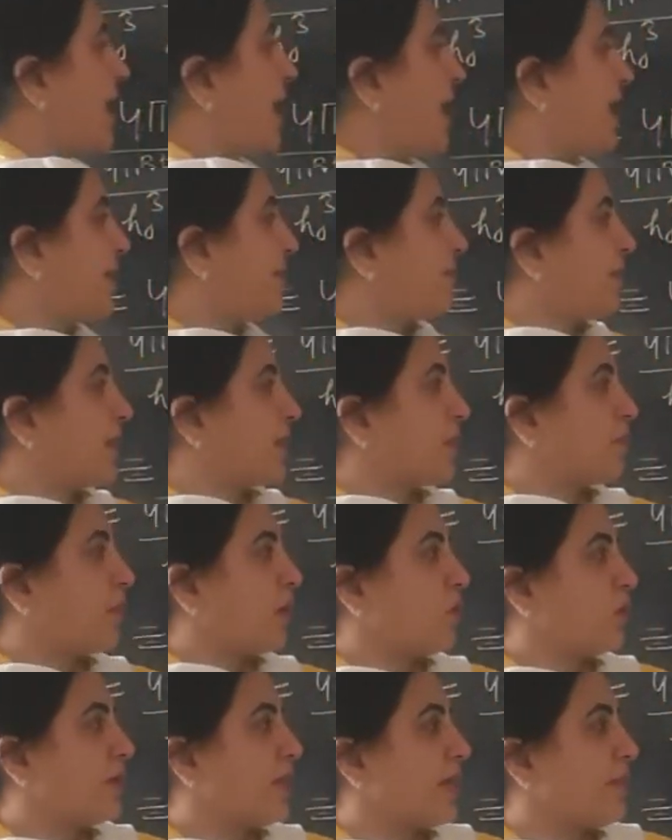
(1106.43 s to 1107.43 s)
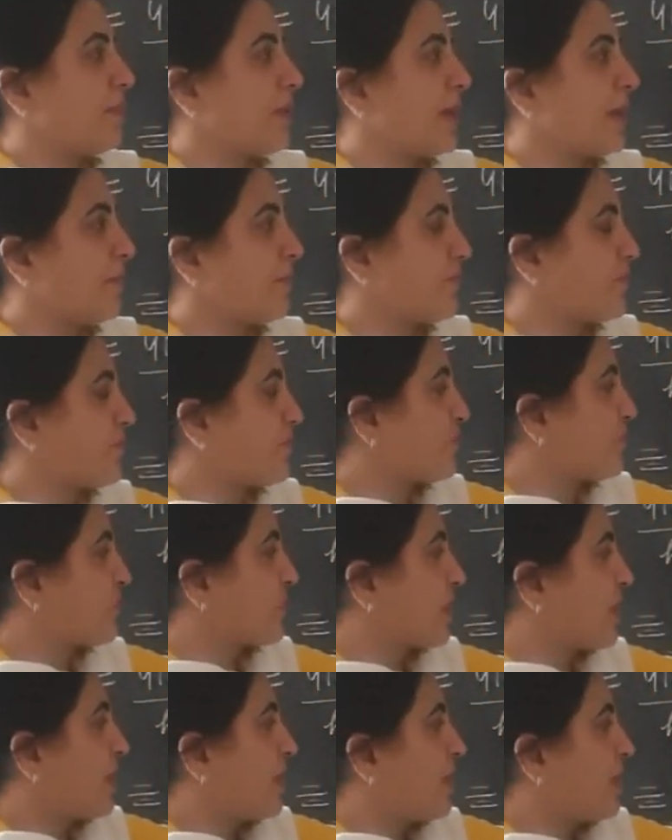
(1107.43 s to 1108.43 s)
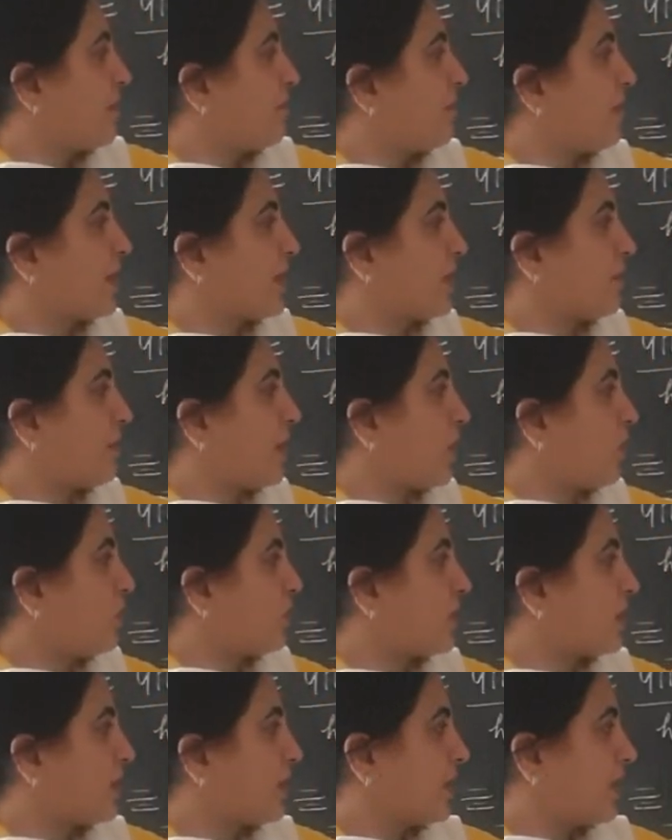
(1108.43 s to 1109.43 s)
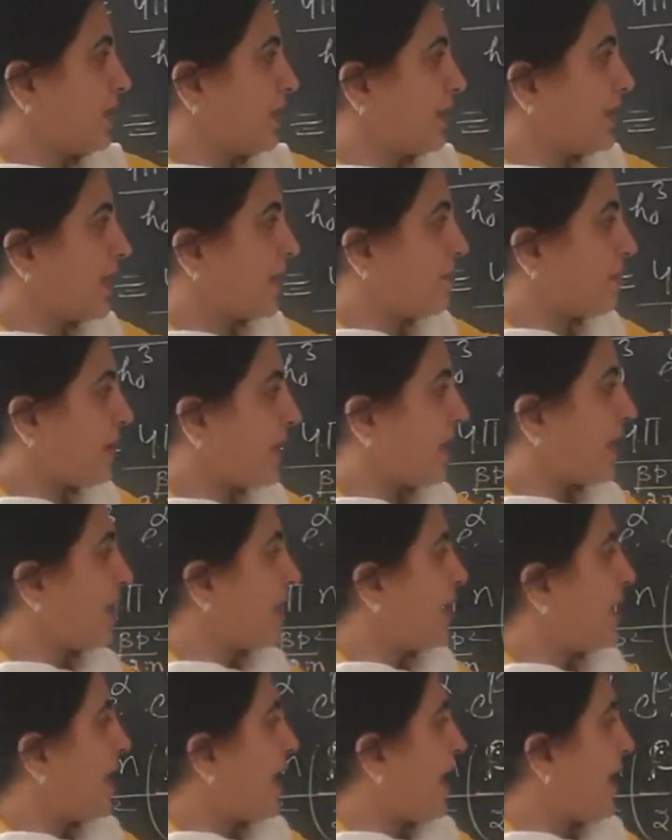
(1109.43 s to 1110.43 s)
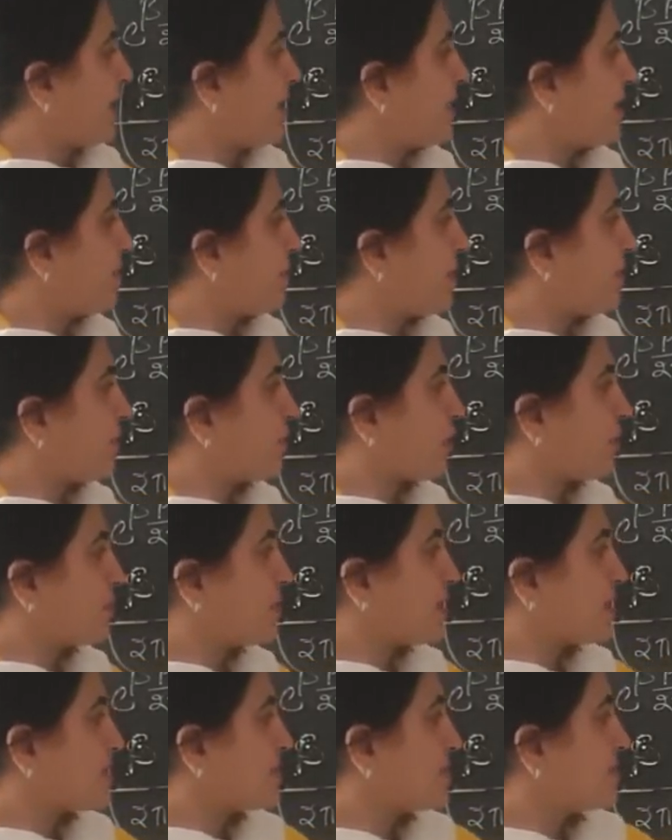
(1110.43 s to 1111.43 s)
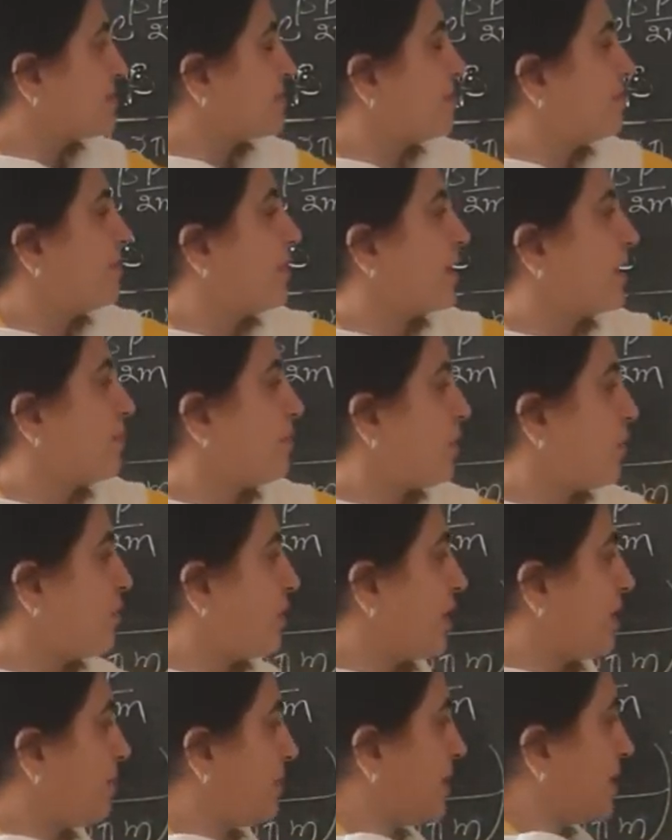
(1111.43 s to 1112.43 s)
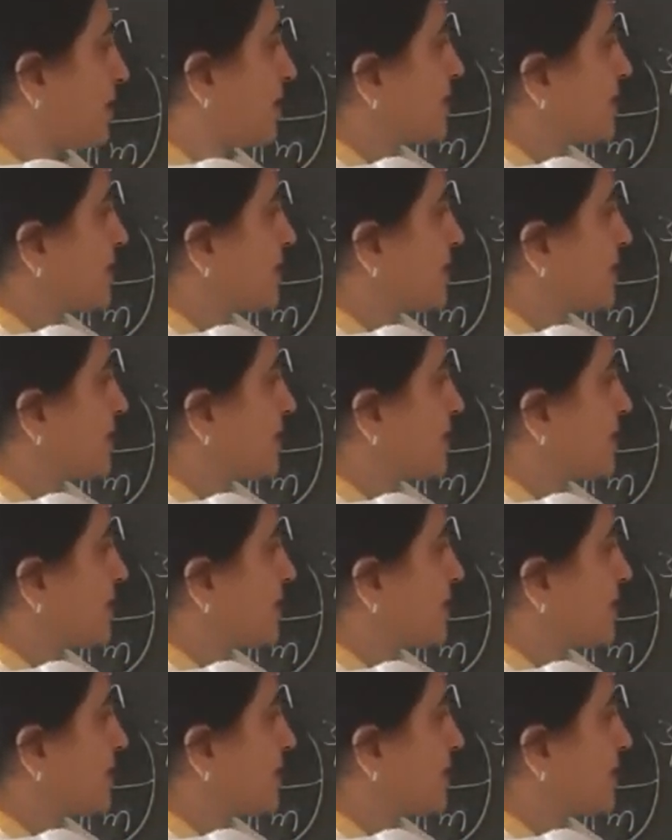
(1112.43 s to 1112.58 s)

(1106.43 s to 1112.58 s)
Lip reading: And what about dp? What about dp? And dp from this, what about dp?